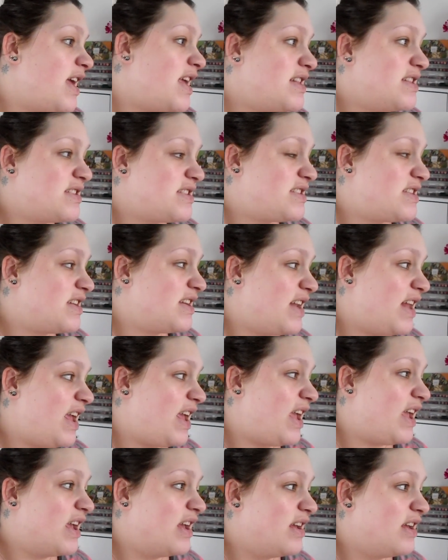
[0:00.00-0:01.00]

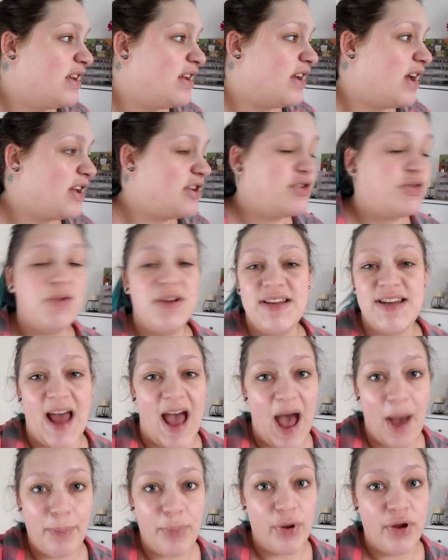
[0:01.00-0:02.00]
instantly. I just want it to
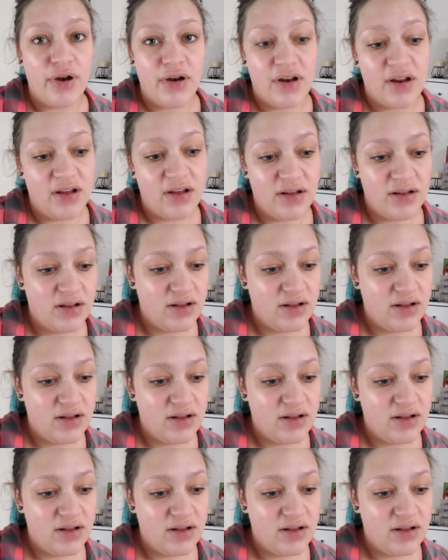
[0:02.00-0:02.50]
happen.